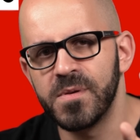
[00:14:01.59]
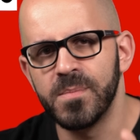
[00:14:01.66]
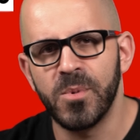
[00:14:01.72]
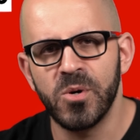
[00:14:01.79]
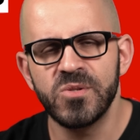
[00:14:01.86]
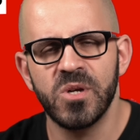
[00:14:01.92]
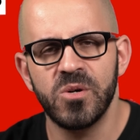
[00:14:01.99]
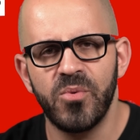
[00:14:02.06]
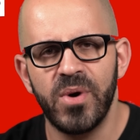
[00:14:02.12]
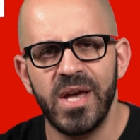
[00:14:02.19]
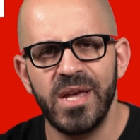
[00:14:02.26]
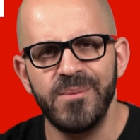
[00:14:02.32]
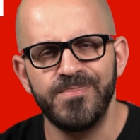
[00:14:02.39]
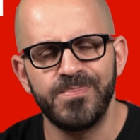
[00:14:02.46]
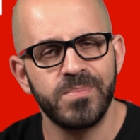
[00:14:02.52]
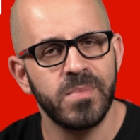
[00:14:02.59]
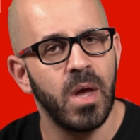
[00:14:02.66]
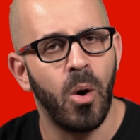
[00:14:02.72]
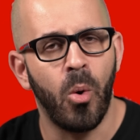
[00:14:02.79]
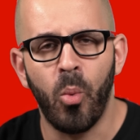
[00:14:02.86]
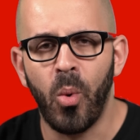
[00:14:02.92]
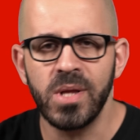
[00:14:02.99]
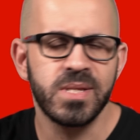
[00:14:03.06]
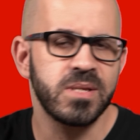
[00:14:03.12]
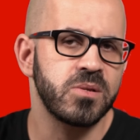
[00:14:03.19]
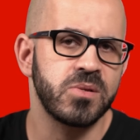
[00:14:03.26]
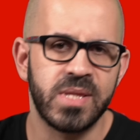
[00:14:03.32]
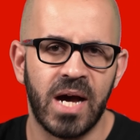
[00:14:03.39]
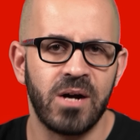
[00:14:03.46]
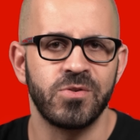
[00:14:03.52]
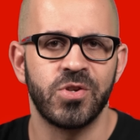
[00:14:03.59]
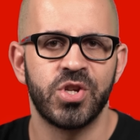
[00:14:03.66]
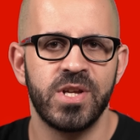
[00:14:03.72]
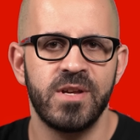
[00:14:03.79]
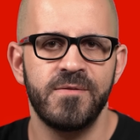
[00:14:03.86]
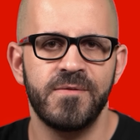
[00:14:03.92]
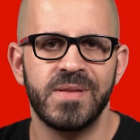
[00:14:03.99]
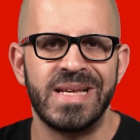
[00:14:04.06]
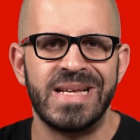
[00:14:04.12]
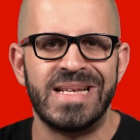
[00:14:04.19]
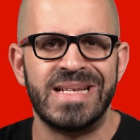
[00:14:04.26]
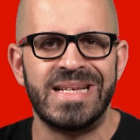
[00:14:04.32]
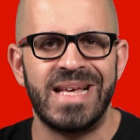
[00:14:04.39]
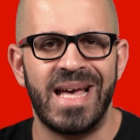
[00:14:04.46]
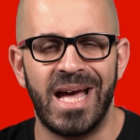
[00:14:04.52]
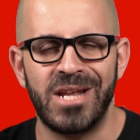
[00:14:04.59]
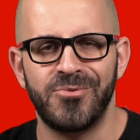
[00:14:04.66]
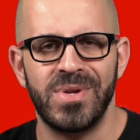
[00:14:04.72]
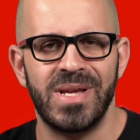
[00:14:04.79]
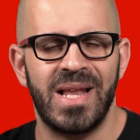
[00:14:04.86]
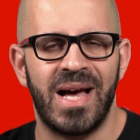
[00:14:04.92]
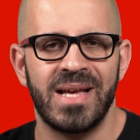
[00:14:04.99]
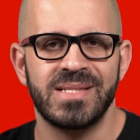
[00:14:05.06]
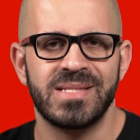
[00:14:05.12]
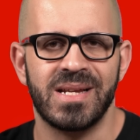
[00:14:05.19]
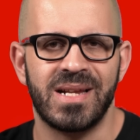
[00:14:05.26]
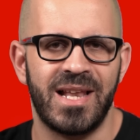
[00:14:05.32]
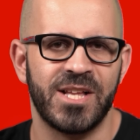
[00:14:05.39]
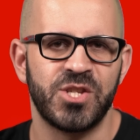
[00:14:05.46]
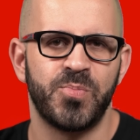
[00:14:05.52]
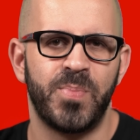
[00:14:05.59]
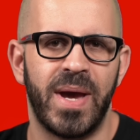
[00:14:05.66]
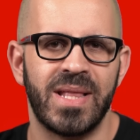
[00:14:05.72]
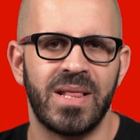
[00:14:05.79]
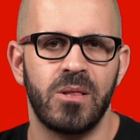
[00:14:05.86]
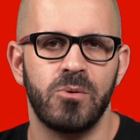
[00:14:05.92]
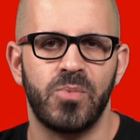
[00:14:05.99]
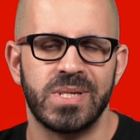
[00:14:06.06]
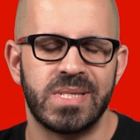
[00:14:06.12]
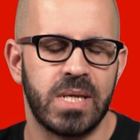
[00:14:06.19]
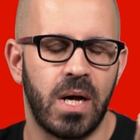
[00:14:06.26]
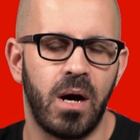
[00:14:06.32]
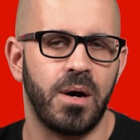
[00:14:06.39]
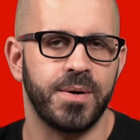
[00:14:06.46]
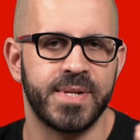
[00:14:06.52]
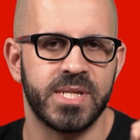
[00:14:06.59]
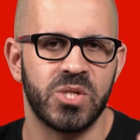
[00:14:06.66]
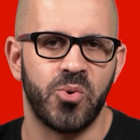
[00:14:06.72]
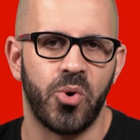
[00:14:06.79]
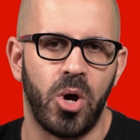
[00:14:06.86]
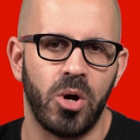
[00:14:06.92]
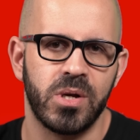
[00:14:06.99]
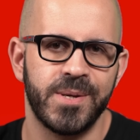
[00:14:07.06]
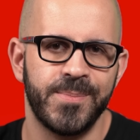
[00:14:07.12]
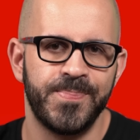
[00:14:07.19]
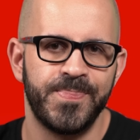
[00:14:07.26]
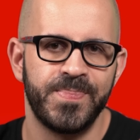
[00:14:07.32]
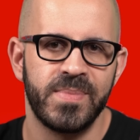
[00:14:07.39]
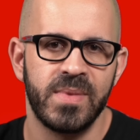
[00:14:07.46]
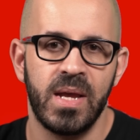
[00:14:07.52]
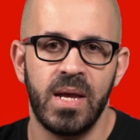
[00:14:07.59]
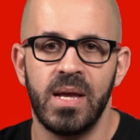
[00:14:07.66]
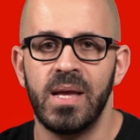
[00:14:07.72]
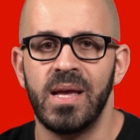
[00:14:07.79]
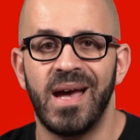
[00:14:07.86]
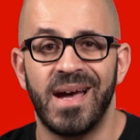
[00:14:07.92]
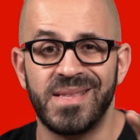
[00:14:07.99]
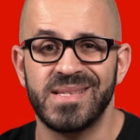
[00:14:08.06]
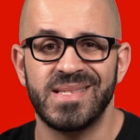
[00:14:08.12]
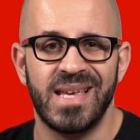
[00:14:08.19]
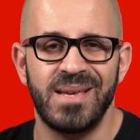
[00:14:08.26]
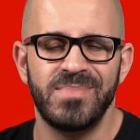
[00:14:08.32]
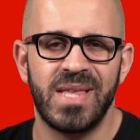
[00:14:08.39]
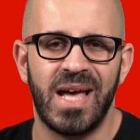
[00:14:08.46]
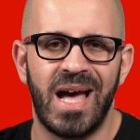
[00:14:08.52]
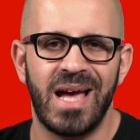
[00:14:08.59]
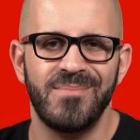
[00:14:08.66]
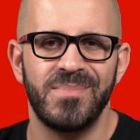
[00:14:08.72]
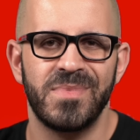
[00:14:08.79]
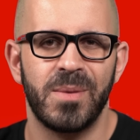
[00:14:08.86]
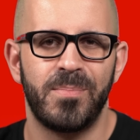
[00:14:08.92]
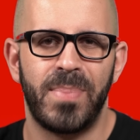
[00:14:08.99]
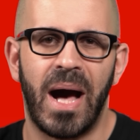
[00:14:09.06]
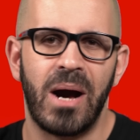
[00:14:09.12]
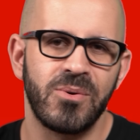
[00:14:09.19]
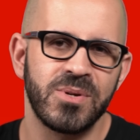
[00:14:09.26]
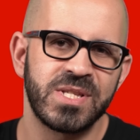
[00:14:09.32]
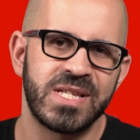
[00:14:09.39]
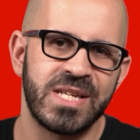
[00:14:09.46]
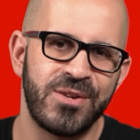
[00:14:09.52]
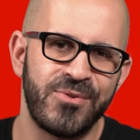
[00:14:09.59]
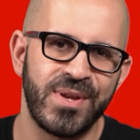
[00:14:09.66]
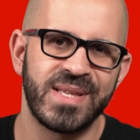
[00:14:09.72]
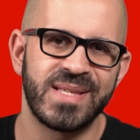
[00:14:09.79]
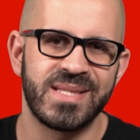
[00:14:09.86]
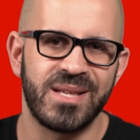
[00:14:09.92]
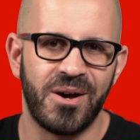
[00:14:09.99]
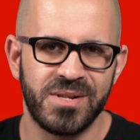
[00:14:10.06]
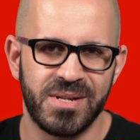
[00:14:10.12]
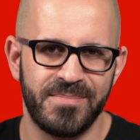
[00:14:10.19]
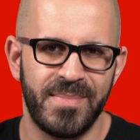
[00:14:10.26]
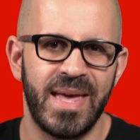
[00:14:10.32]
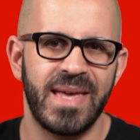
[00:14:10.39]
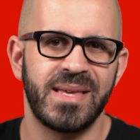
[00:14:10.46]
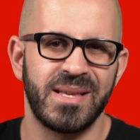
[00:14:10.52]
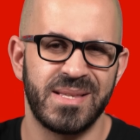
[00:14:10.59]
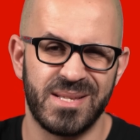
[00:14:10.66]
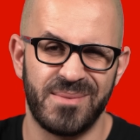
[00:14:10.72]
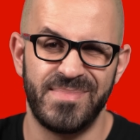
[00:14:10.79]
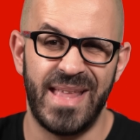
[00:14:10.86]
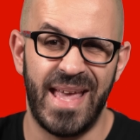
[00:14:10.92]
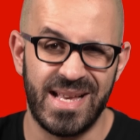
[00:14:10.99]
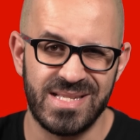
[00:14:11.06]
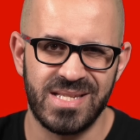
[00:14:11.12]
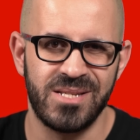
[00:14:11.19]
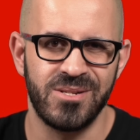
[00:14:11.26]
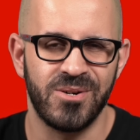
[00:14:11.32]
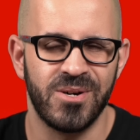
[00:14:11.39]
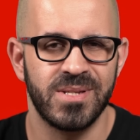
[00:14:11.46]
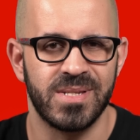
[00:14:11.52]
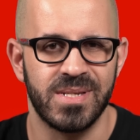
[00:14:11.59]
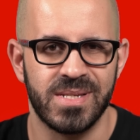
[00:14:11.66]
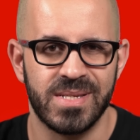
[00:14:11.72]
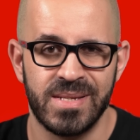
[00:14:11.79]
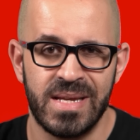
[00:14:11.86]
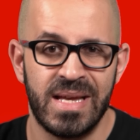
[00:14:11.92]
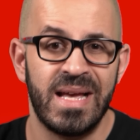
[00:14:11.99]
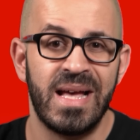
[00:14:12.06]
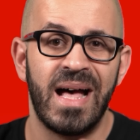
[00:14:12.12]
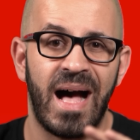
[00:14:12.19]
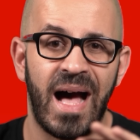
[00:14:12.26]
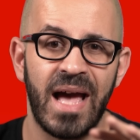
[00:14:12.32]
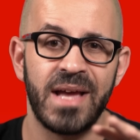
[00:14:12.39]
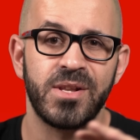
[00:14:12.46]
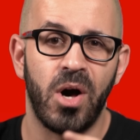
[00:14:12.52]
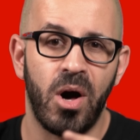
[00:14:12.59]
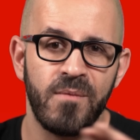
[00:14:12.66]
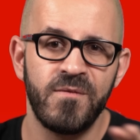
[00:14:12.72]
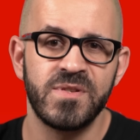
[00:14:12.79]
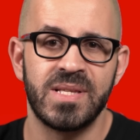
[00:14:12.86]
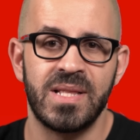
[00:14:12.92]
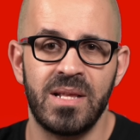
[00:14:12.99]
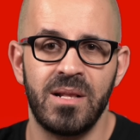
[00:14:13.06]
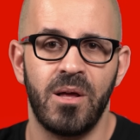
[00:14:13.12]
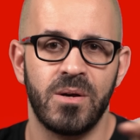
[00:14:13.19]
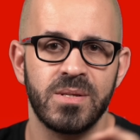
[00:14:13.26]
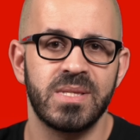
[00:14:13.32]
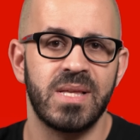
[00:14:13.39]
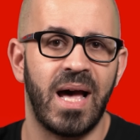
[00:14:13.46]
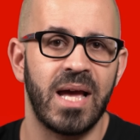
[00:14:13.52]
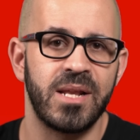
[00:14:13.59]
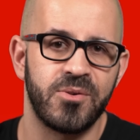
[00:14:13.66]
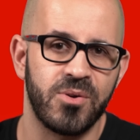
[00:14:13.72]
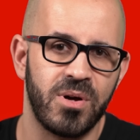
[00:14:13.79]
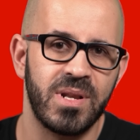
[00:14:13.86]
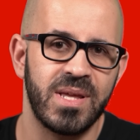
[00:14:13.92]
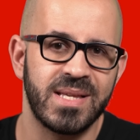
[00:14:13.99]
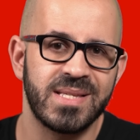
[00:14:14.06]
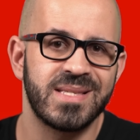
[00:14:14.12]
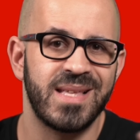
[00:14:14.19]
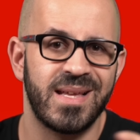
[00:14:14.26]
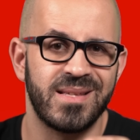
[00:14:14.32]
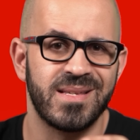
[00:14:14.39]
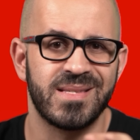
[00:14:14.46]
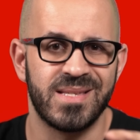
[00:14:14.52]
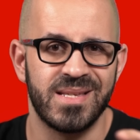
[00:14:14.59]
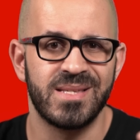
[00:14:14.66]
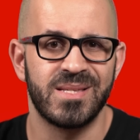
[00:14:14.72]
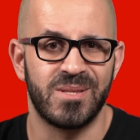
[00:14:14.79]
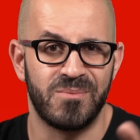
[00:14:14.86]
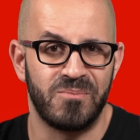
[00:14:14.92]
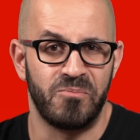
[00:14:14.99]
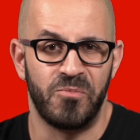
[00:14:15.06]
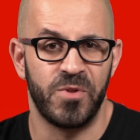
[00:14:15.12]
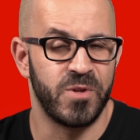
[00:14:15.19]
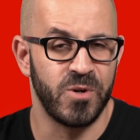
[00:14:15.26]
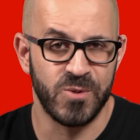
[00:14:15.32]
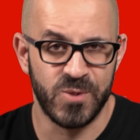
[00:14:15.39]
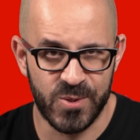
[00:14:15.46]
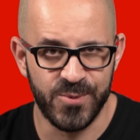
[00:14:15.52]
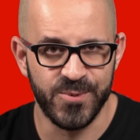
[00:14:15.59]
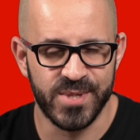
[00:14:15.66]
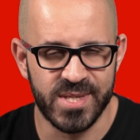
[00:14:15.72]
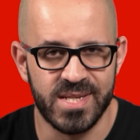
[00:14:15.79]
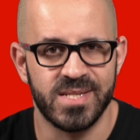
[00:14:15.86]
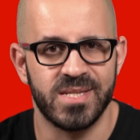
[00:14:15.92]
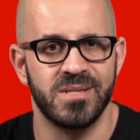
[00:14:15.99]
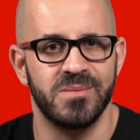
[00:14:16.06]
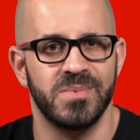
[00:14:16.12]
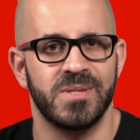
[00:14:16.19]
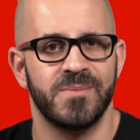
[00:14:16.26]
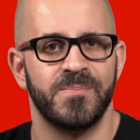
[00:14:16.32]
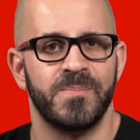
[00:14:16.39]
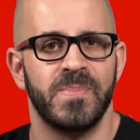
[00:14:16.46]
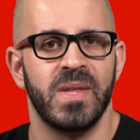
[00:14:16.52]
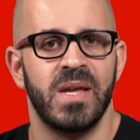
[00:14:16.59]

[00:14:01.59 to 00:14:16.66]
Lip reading: off the motorway, wanted to downshift and realized the clutch pedal was hard as a rock. At the same time, the power steering started making some nasty noises. I had obviously lost the hydraulics that assist with those two systems.